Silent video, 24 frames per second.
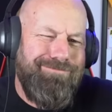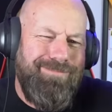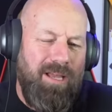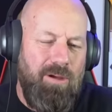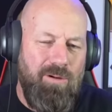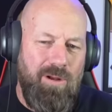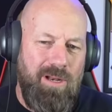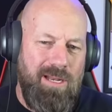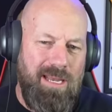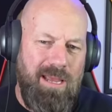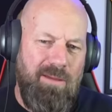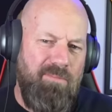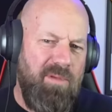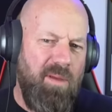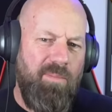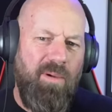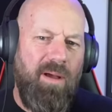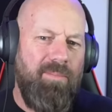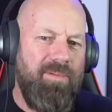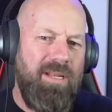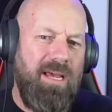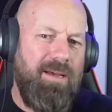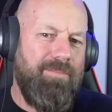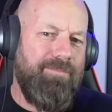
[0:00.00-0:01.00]
It would get me
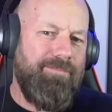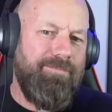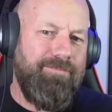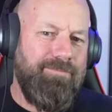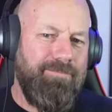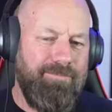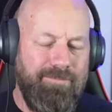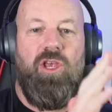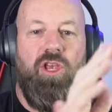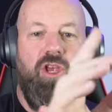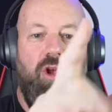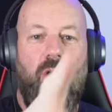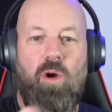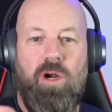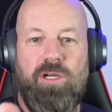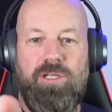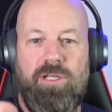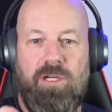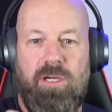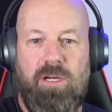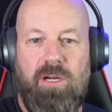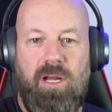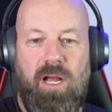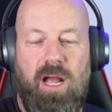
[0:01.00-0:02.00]
pumped up. Your
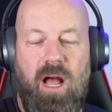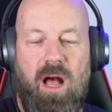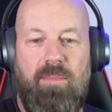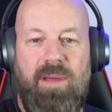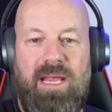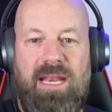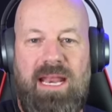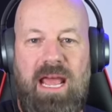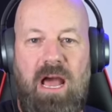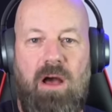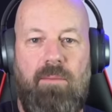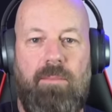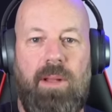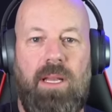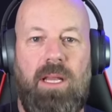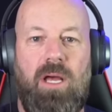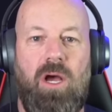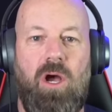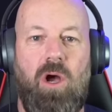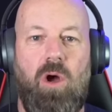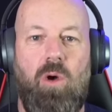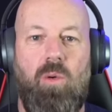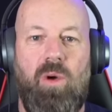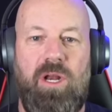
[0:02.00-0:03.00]
turn to comment down
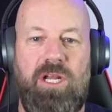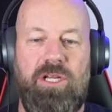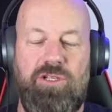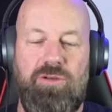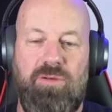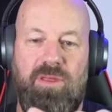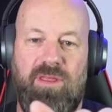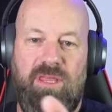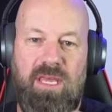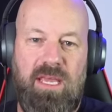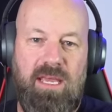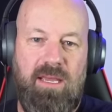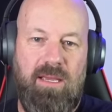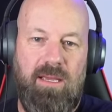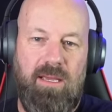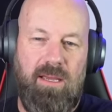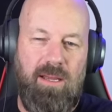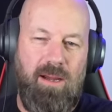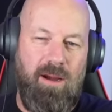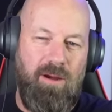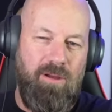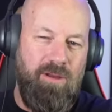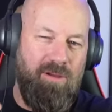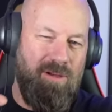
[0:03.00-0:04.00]
below. What did you think?
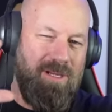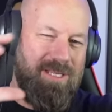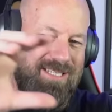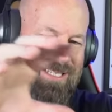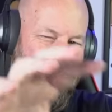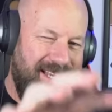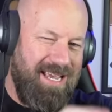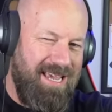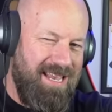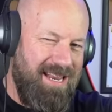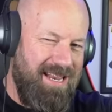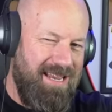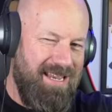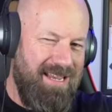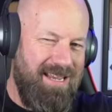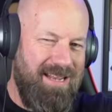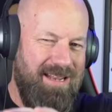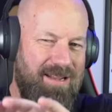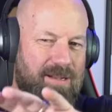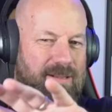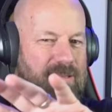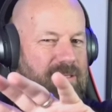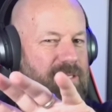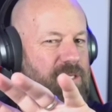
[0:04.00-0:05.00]
Are you
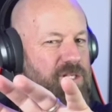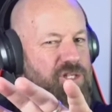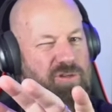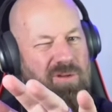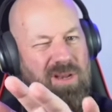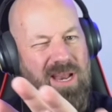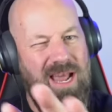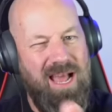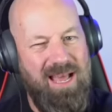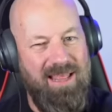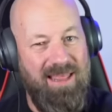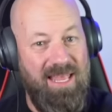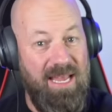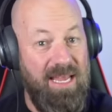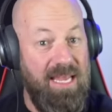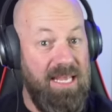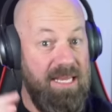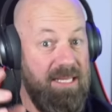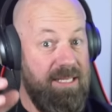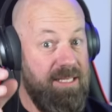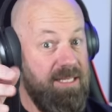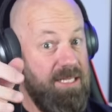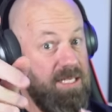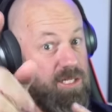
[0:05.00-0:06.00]
excited? Did you not like
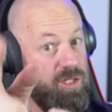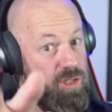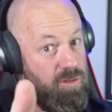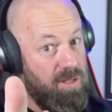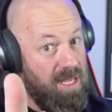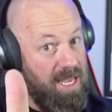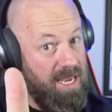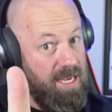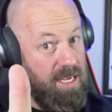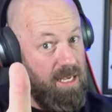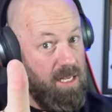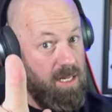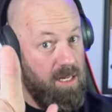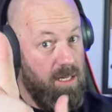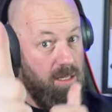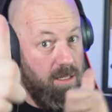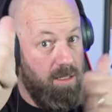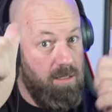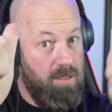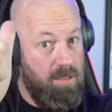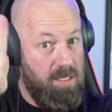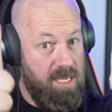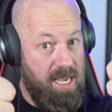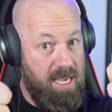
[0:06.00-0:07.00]
it? Did you like it?
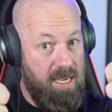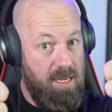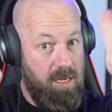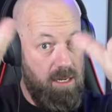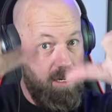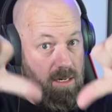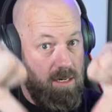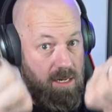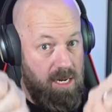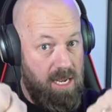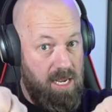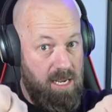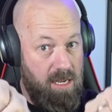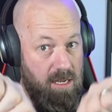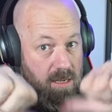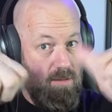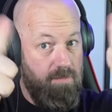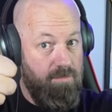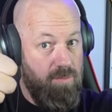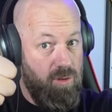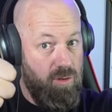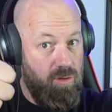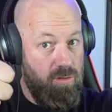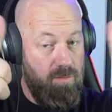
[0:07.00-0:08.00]
Yay, nay,
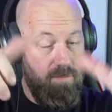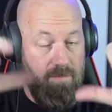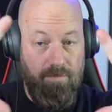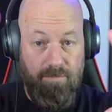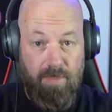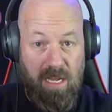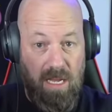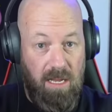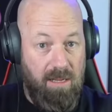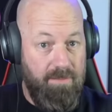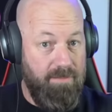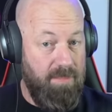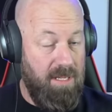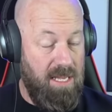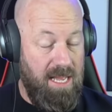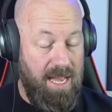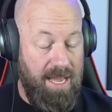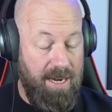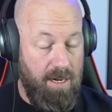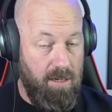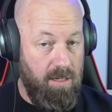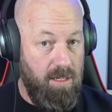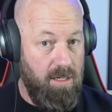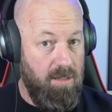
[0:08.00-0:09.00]
ooh,
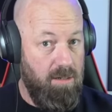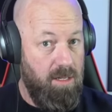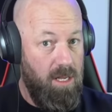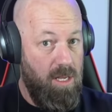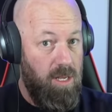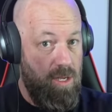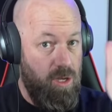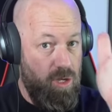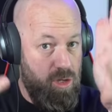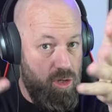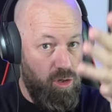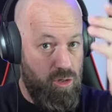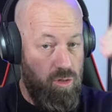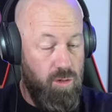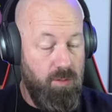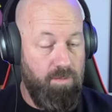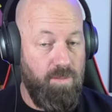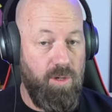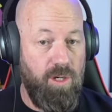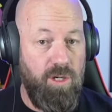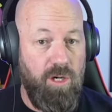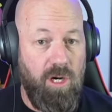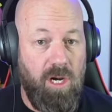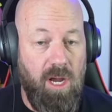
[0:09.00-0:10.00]
I don't know. You
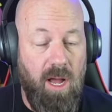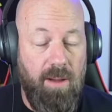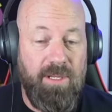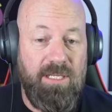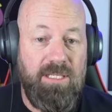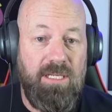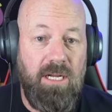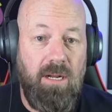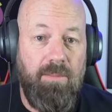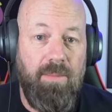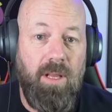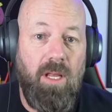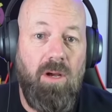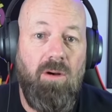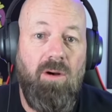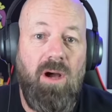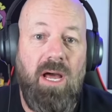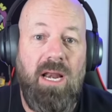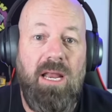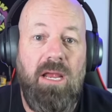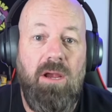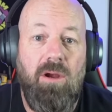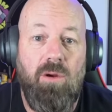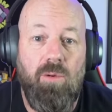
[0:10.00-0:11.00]
put your comments down below. I
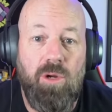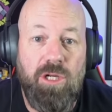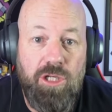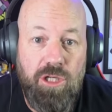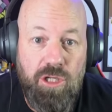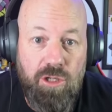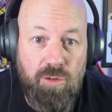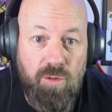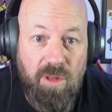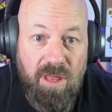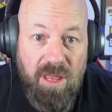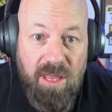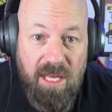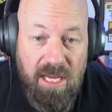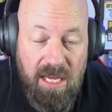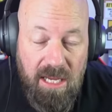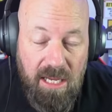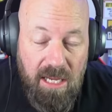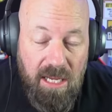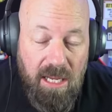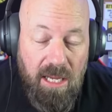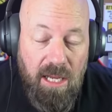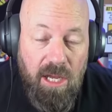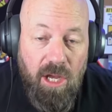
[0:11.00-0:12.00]
want to hear what you
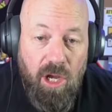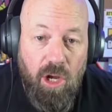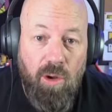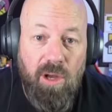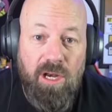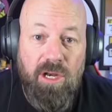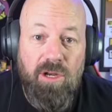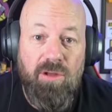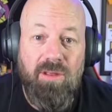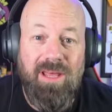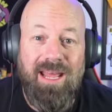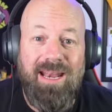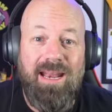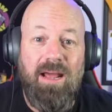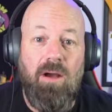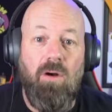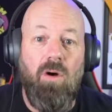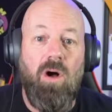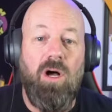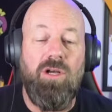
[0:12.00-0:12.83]
think. Go ahead and do that now.